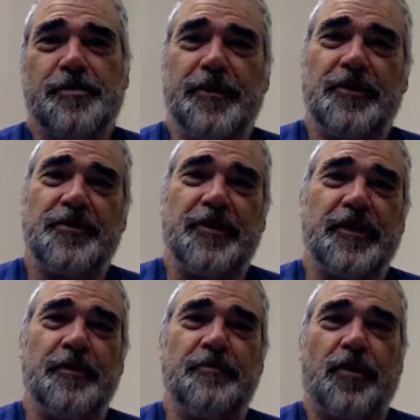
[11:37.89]
but they're
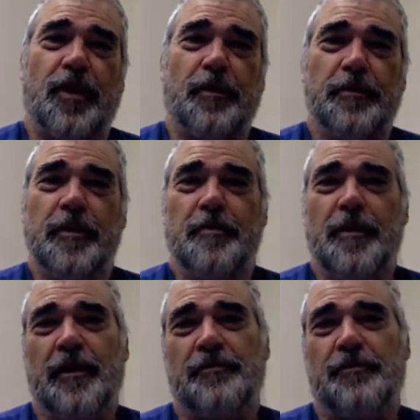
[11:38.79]
thinking probably
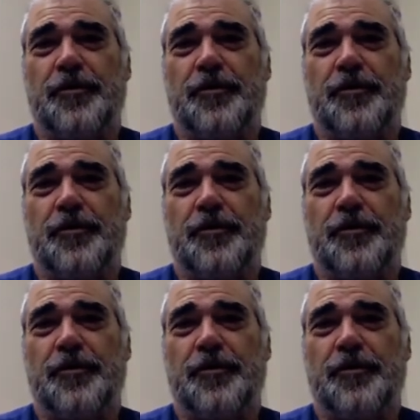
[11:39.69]
about